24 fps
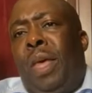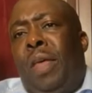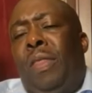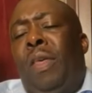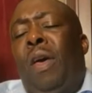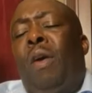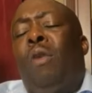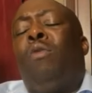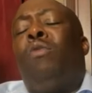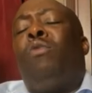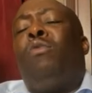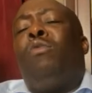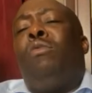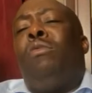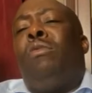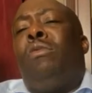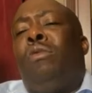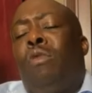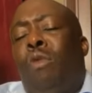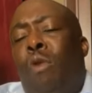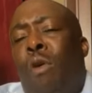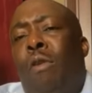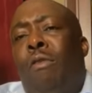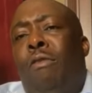there will
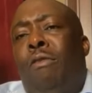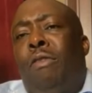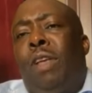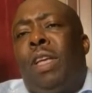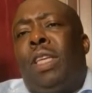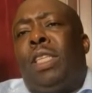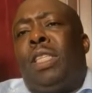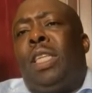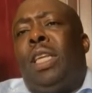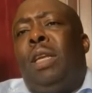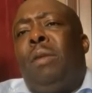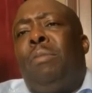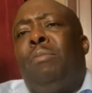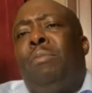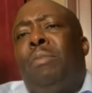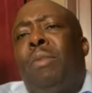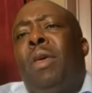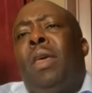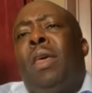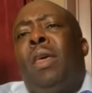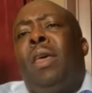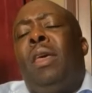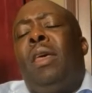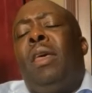obviously
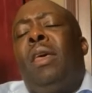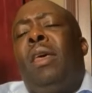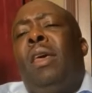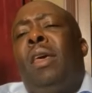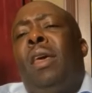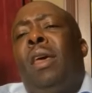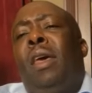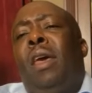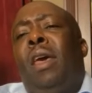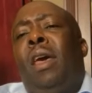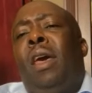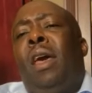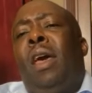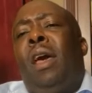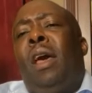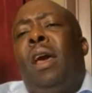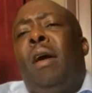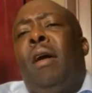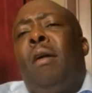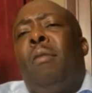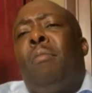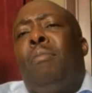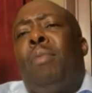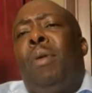be
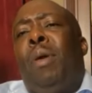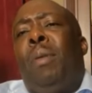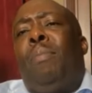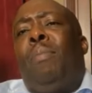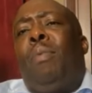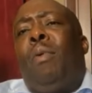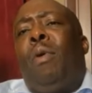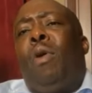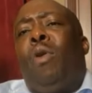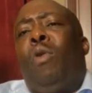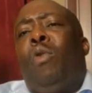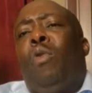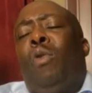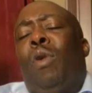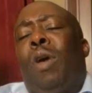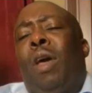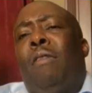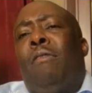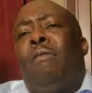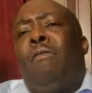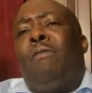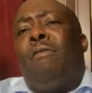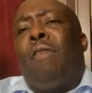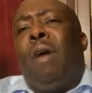people who
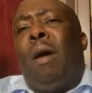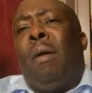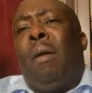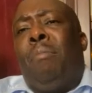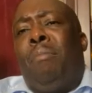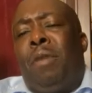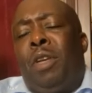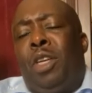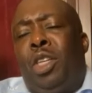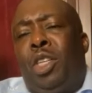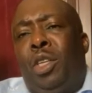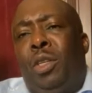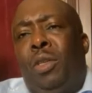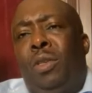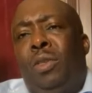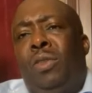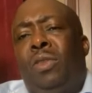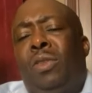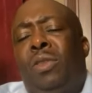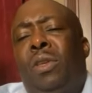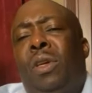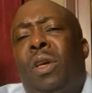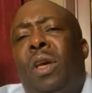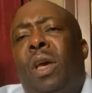have
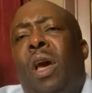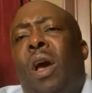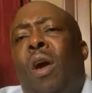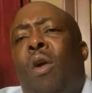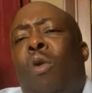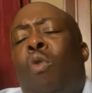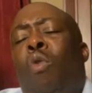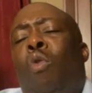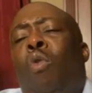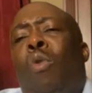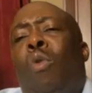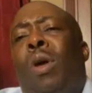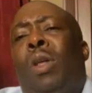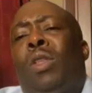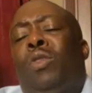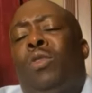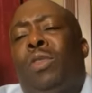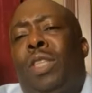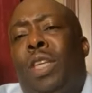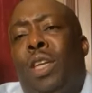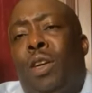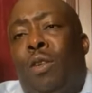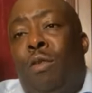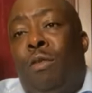ambitions, who want to
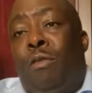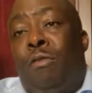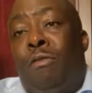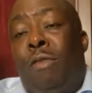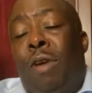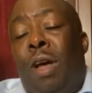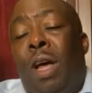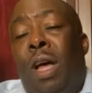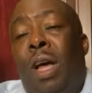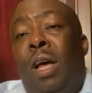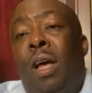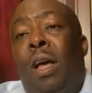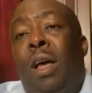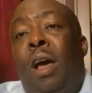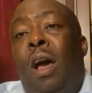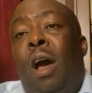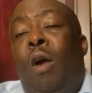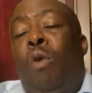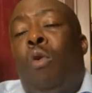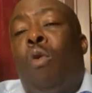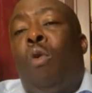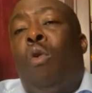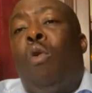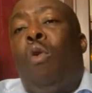take over,
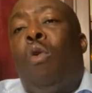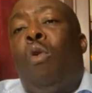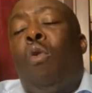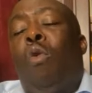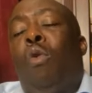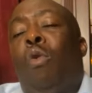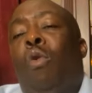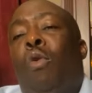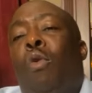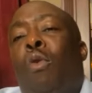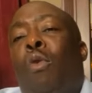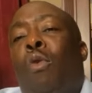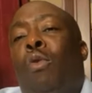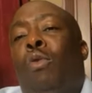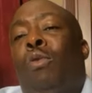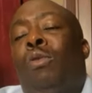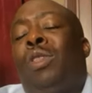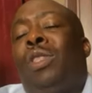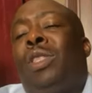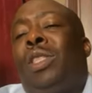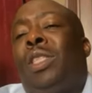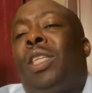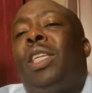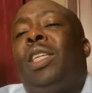who would
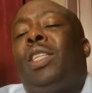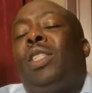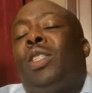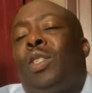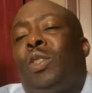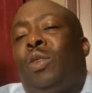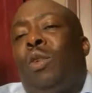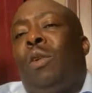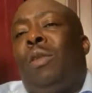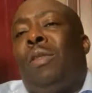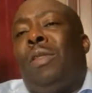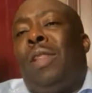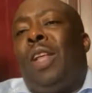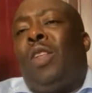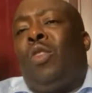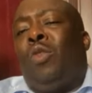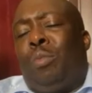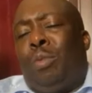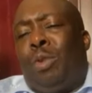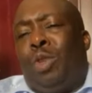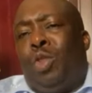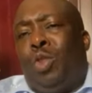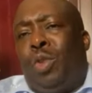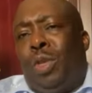seize on that
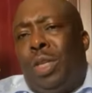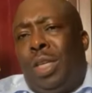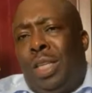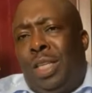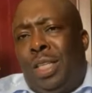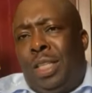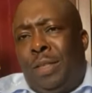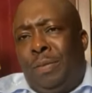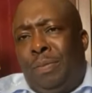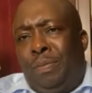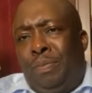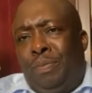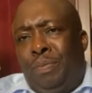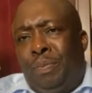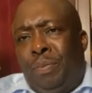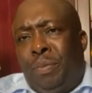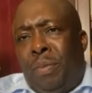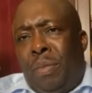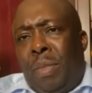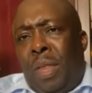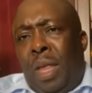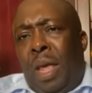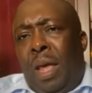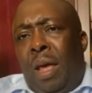opportunity.
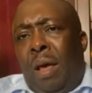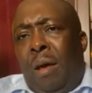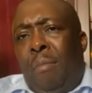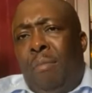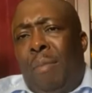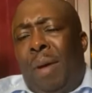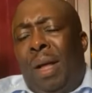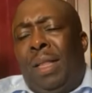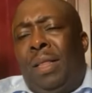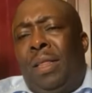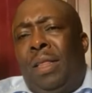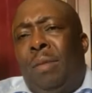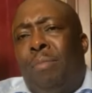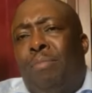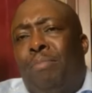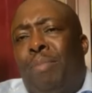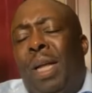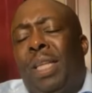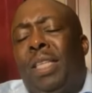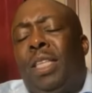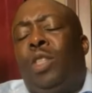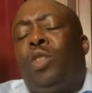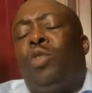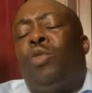But the
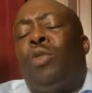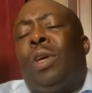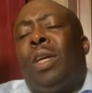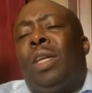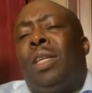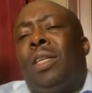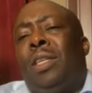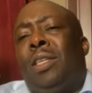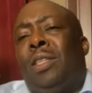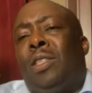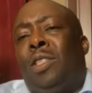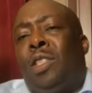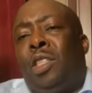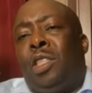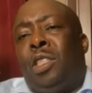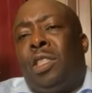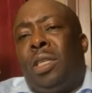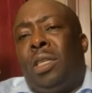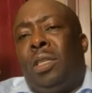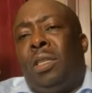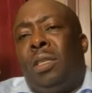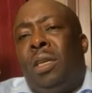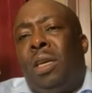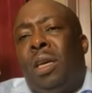party took a
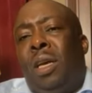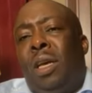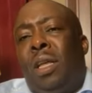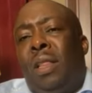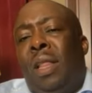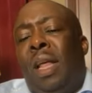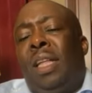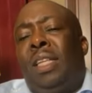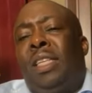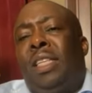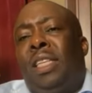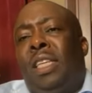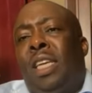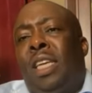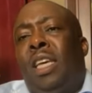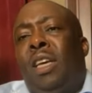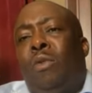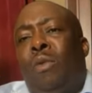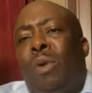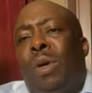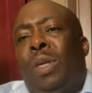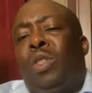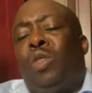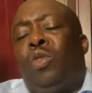decision that he
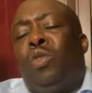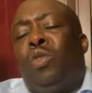was